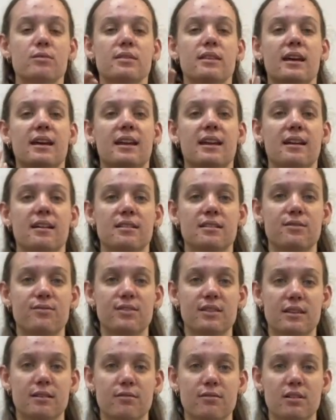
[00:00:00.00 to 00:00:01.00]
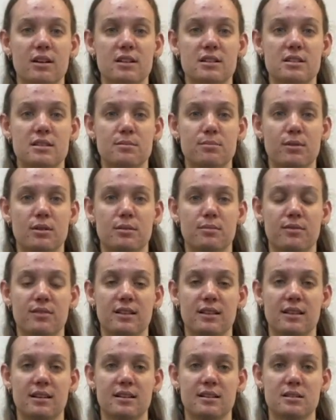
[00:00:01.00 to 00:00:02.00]
that air is filling right to the bottom of the
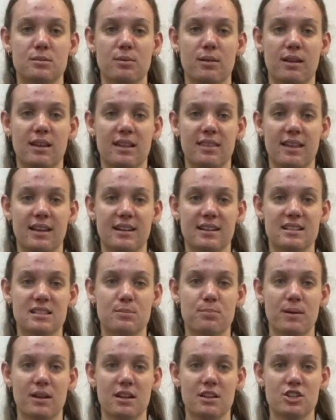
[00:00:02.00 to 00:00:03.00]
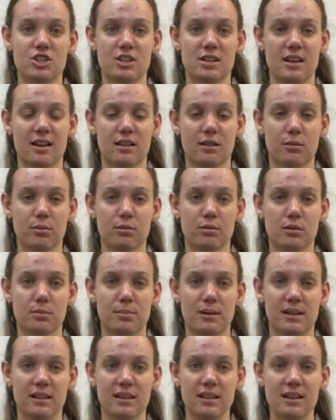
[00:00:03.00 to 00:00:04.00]
lungs, we get that expansion out through the
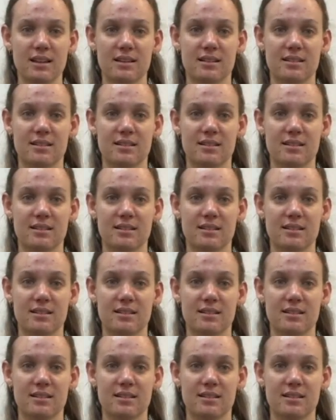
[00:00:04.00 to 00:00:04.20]
belly,